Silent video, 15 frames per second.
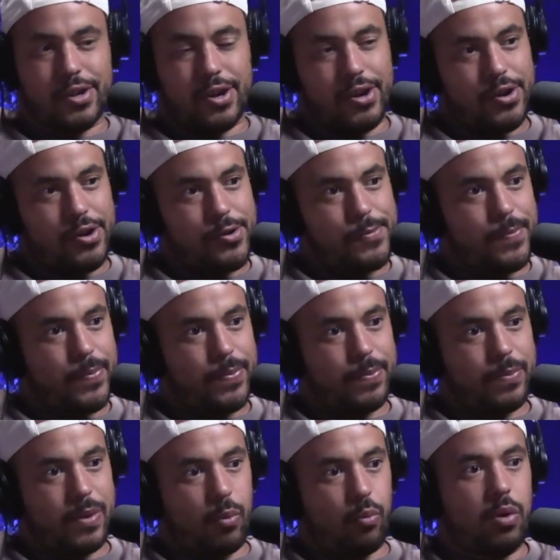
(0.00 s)
So
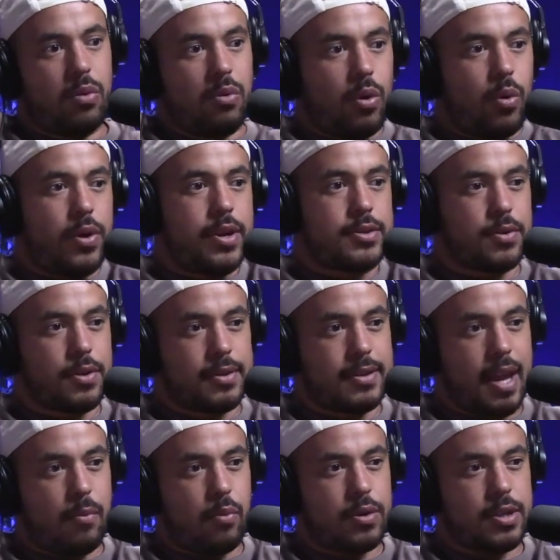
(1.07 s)
we'll always sort
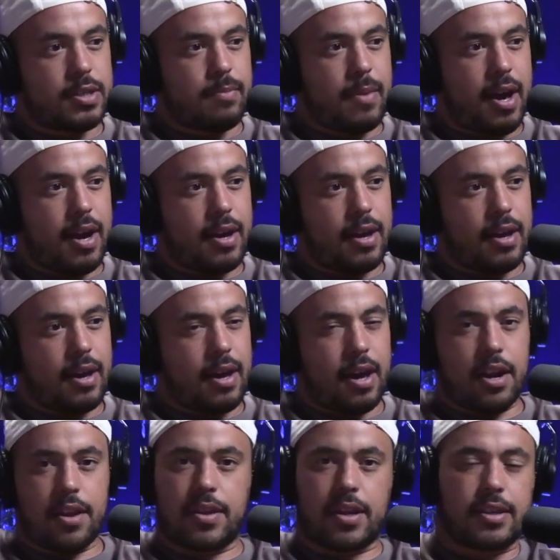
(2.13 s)
of dabble in this market.
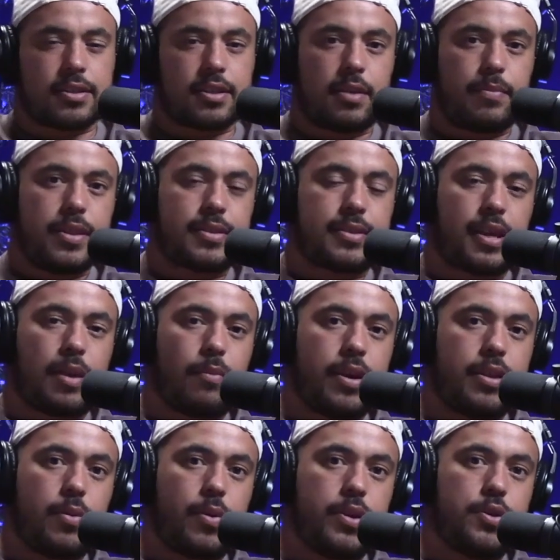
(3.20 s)
I don't think it's going to be the
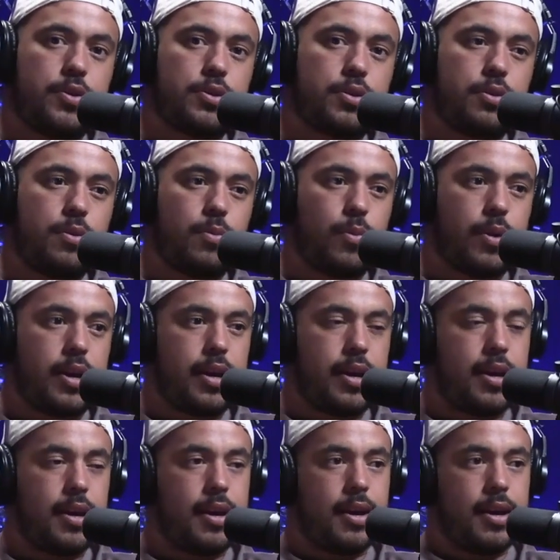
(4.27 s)
same way that we used to,
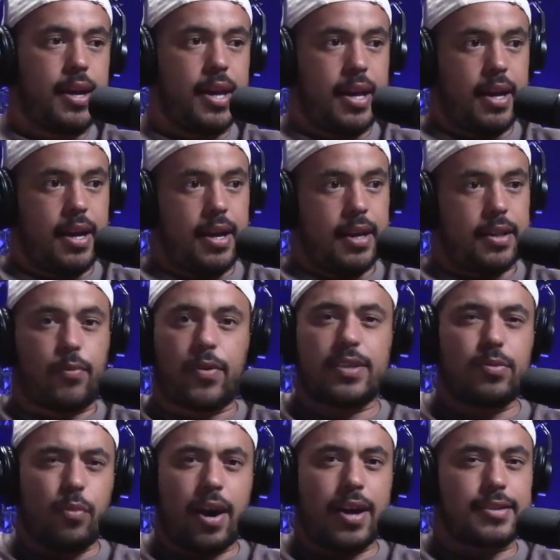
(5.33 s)
where the
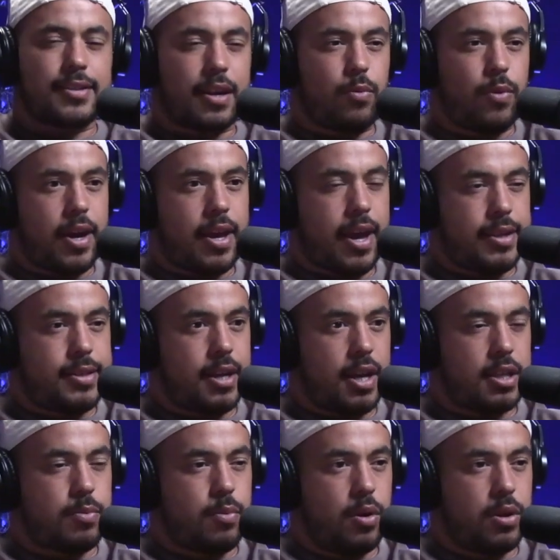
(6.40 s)
reason why I started
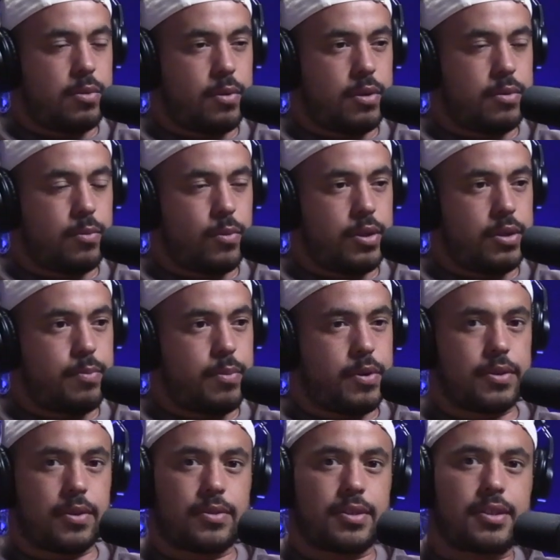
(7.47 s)
YKTR Sports was
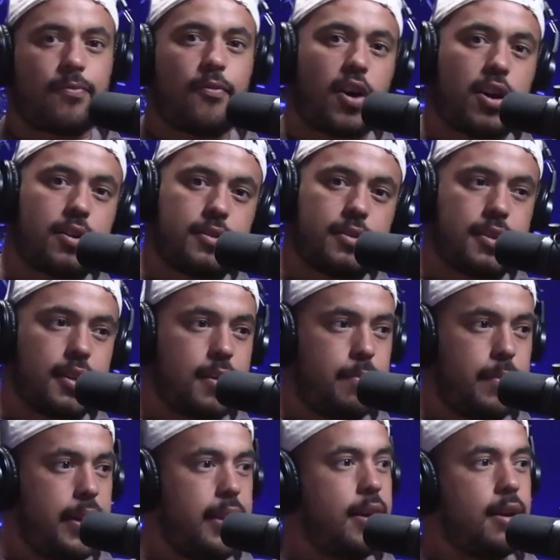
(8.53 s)
because I was just fucking sick
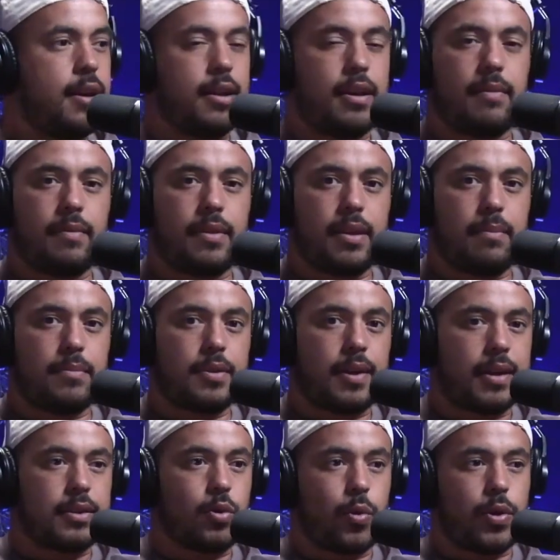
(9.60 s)
of media and them
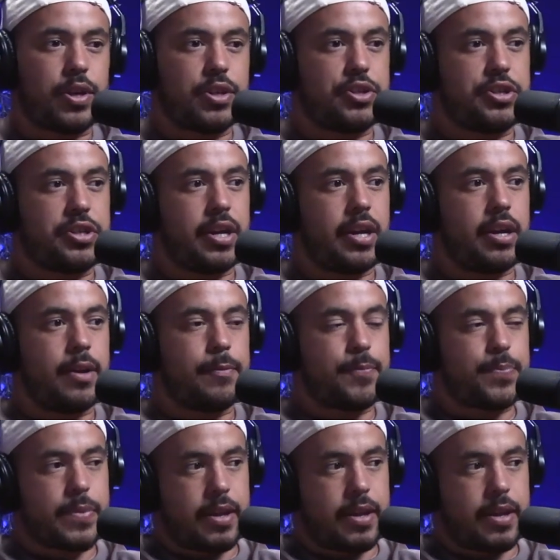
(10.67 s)
like talking shit.